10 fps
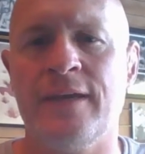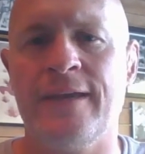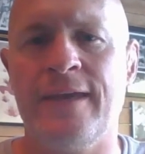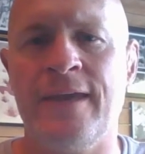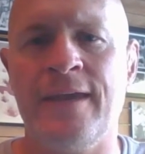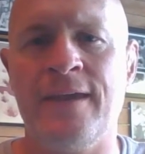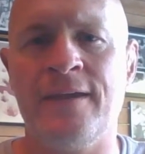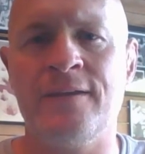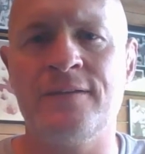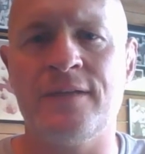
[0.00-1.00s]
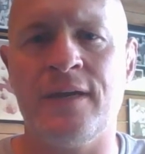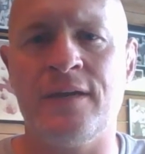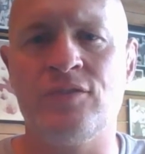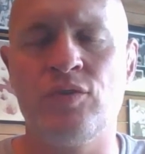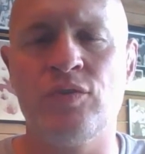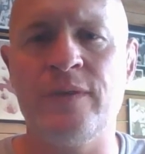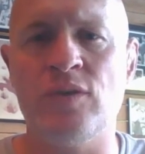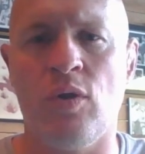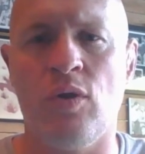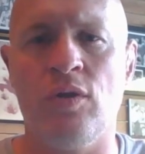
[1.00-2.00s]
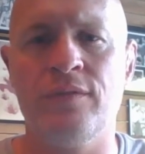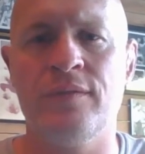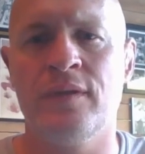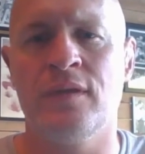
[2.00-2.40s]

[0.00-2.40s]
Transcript: And truth be told,